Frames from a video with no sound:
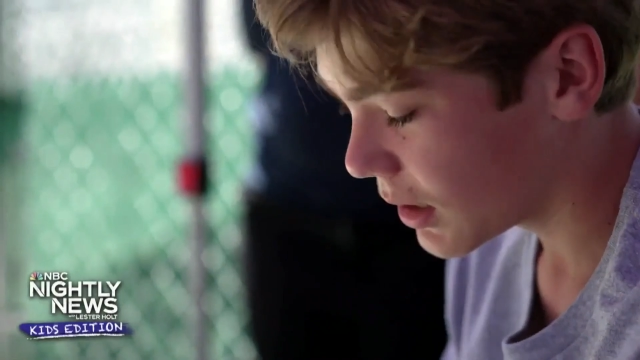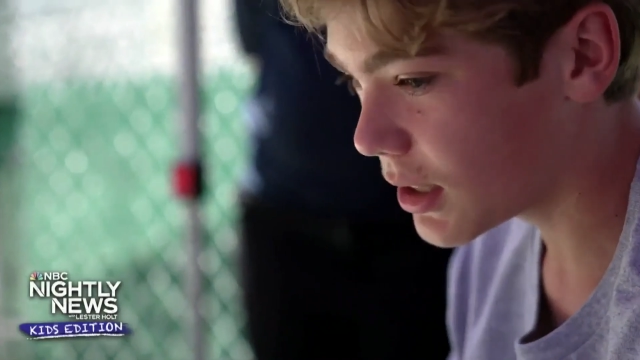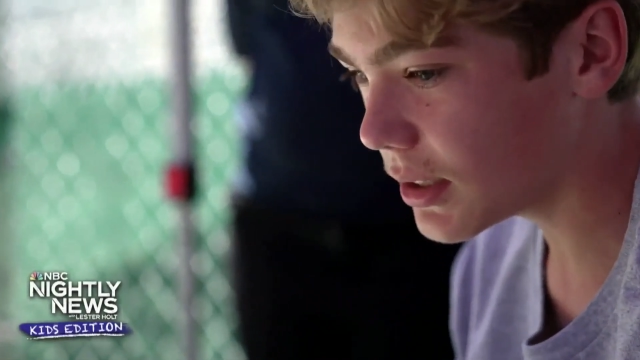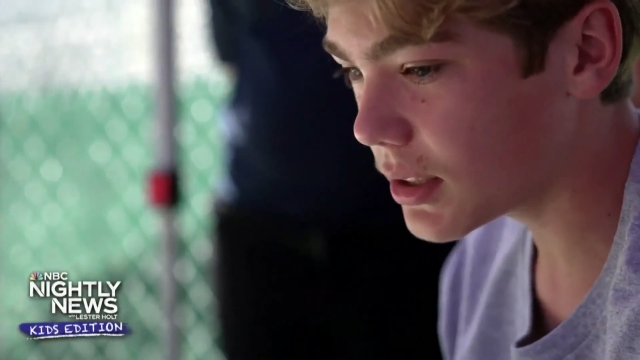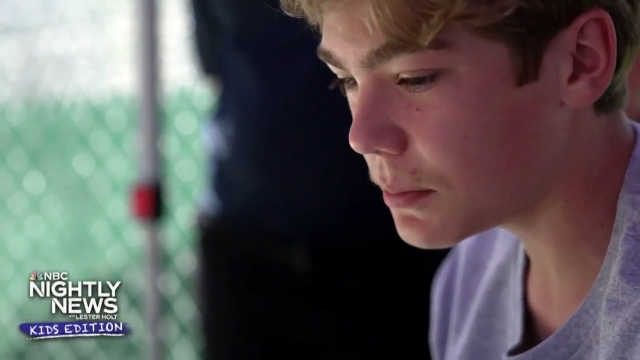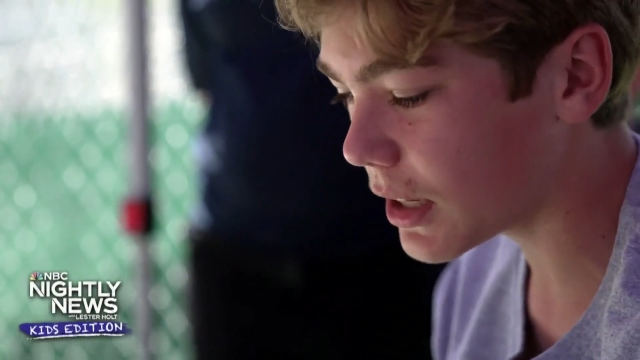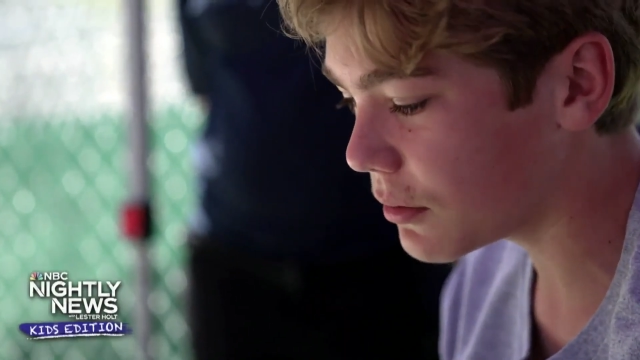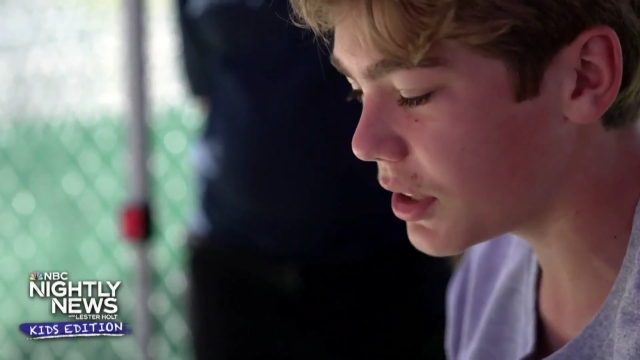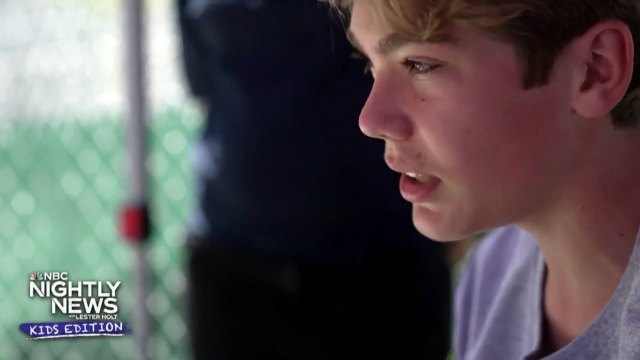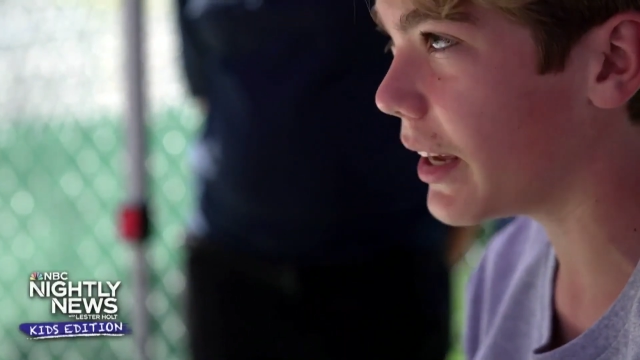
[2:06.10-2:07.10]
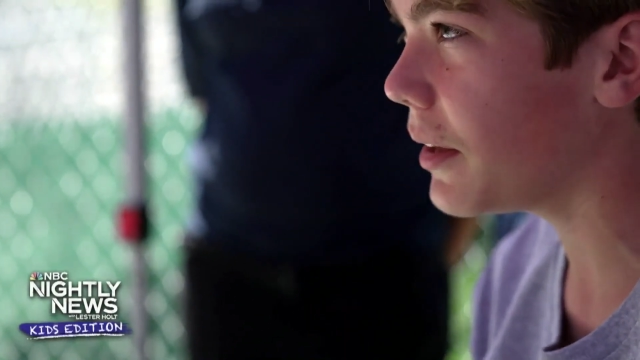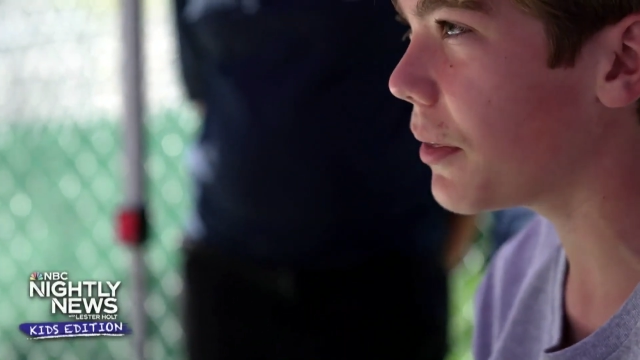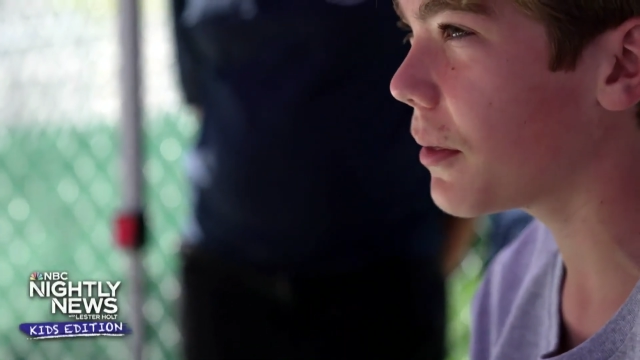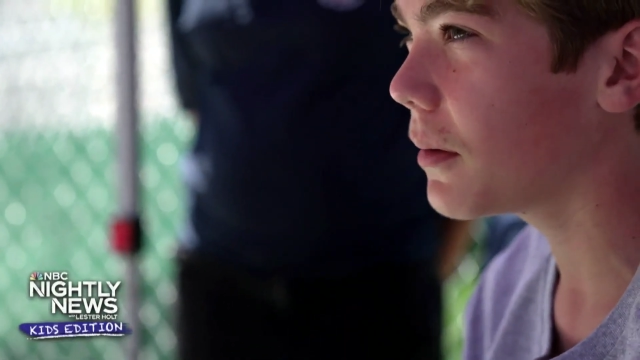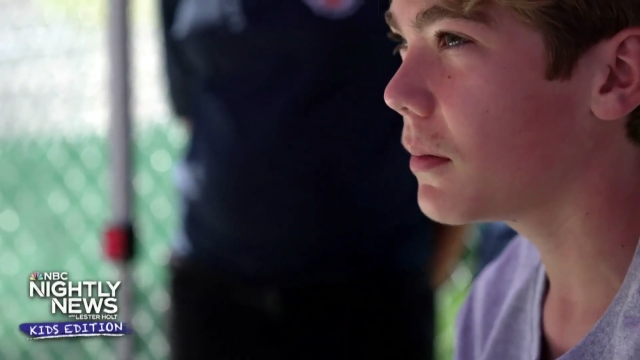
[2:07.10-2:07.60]
cut them down to length,
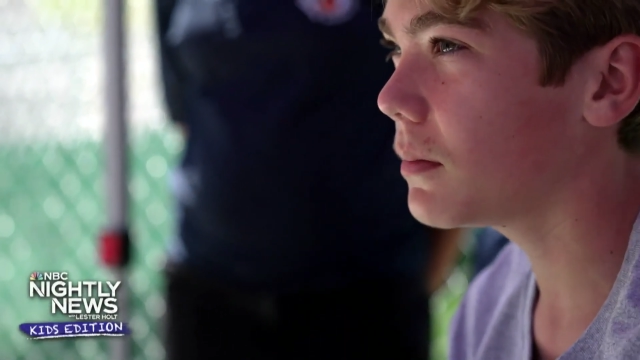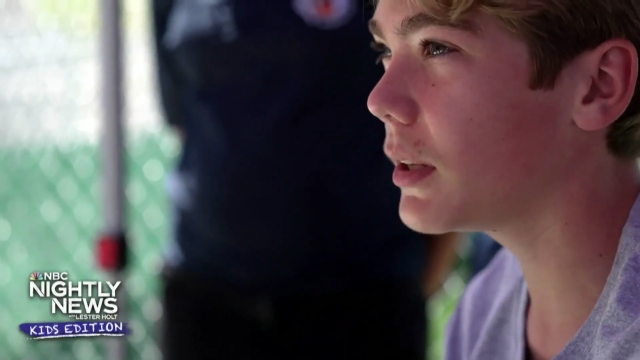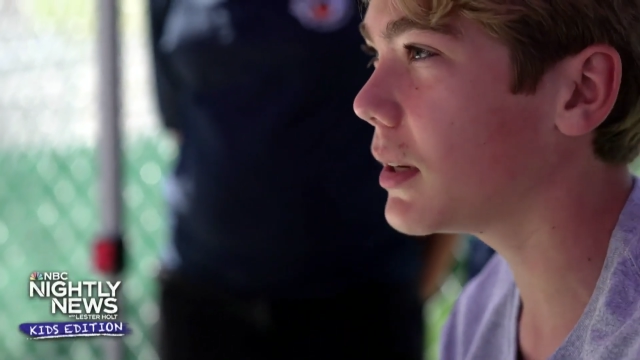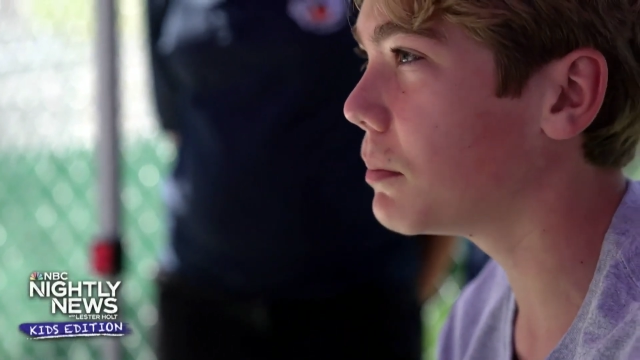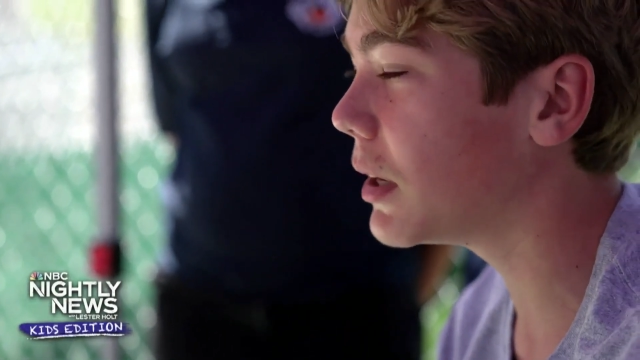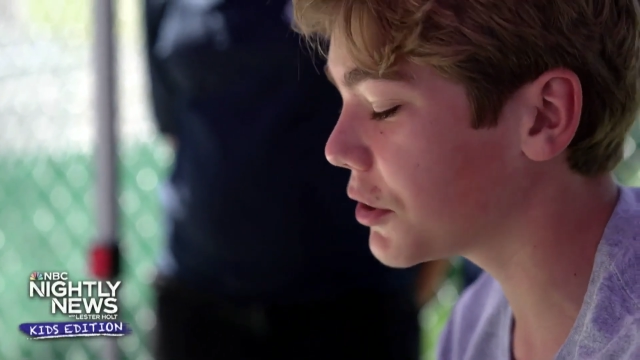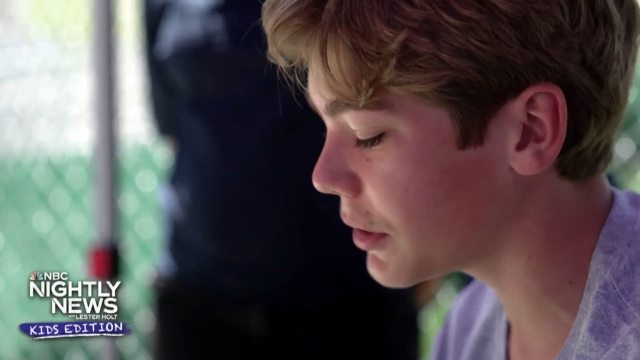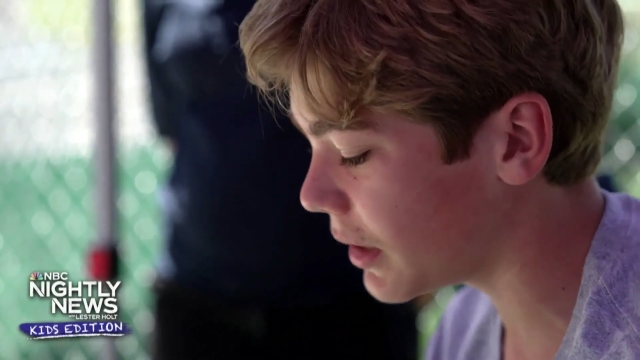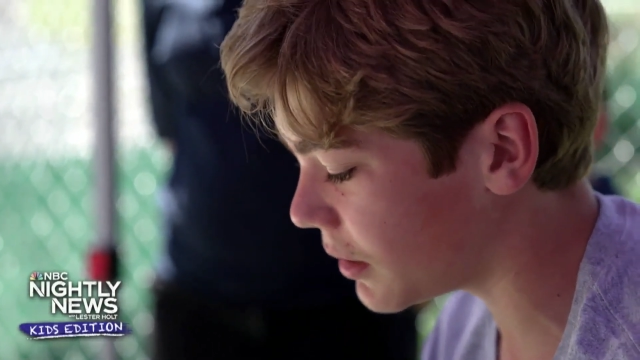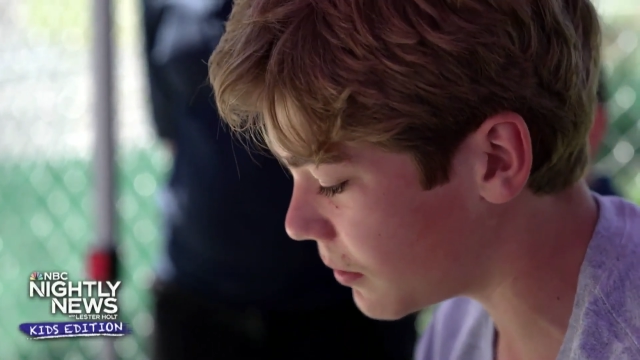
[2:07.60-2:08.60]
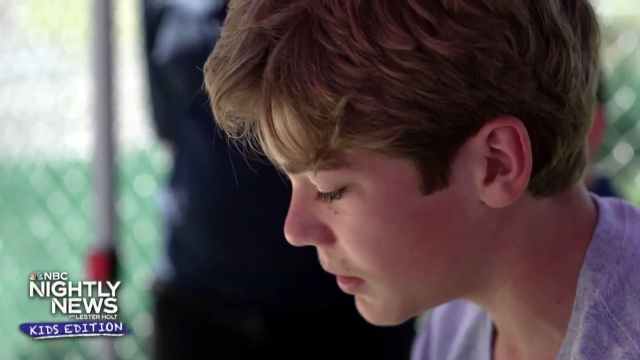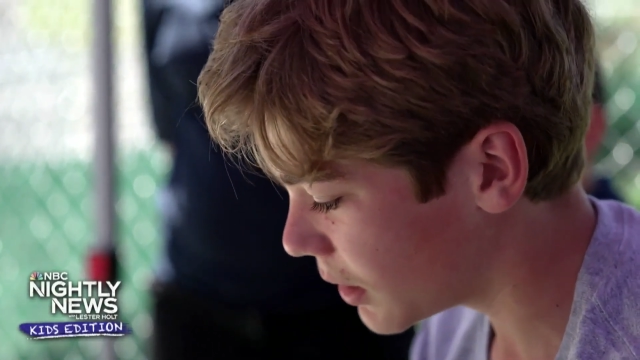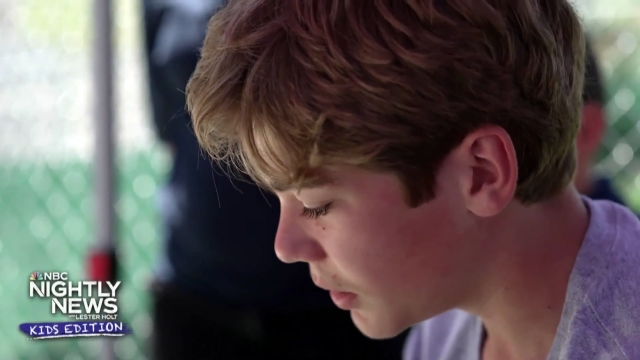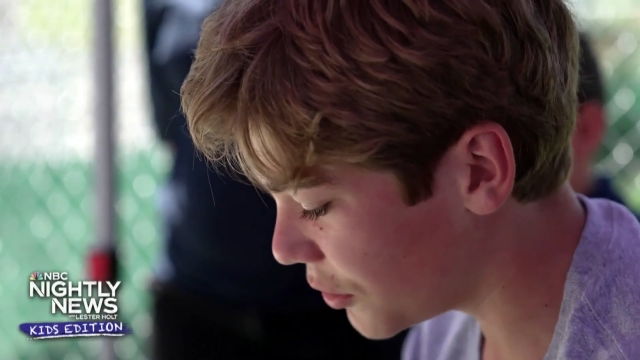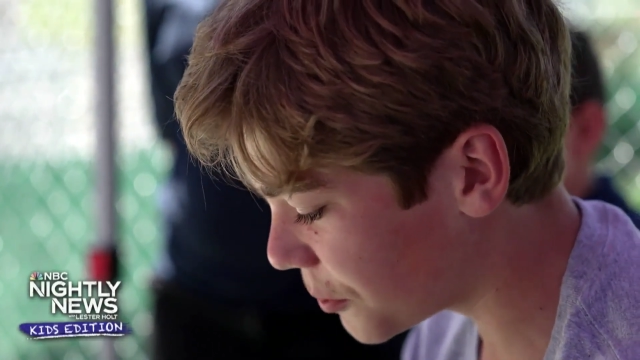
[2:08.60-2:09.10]
like measure it and
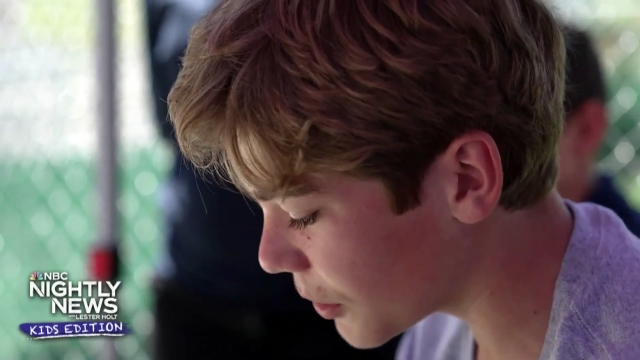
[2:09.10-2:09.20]
use